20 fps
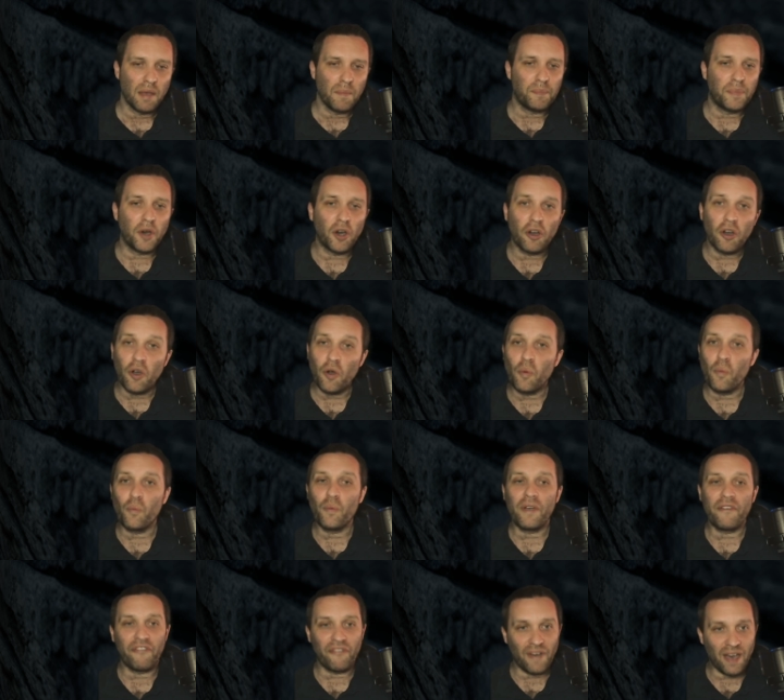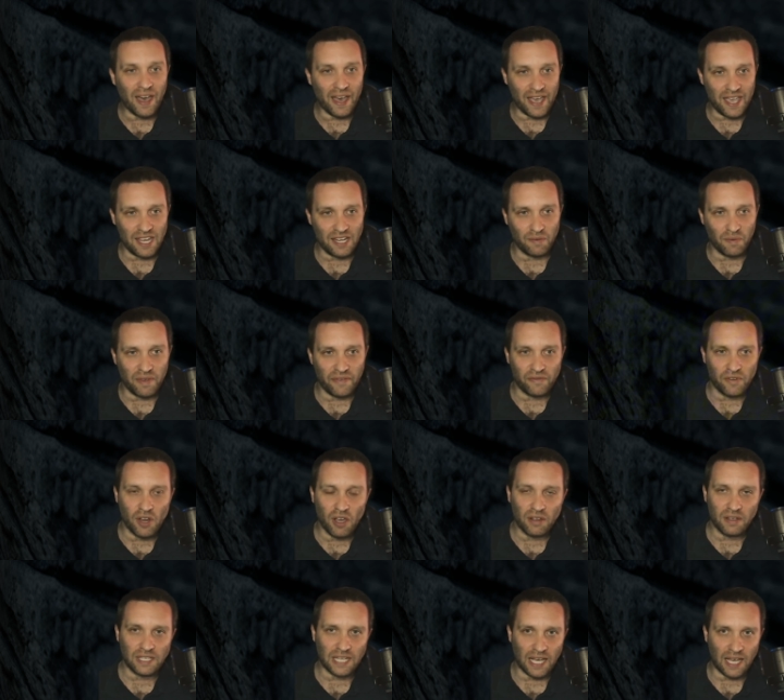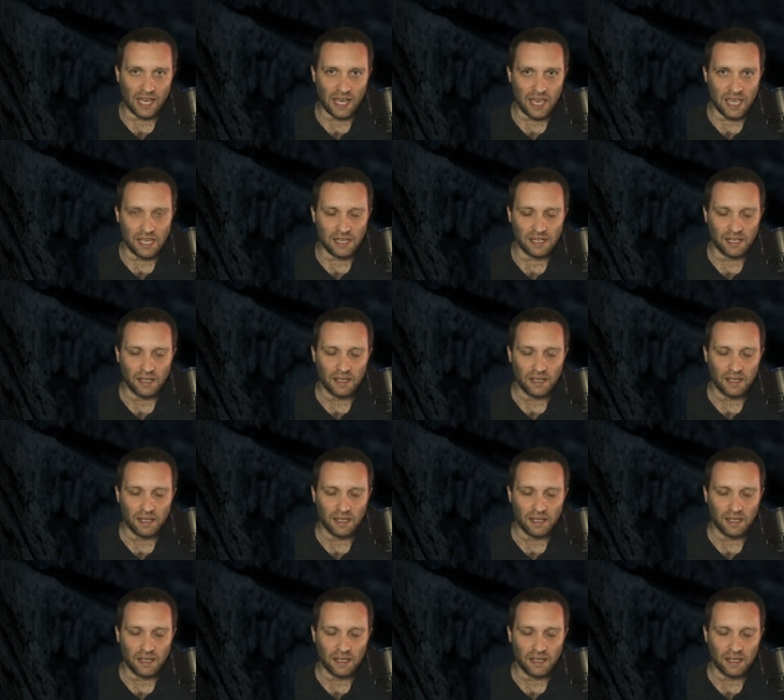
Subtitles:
But we're fine. We've not died.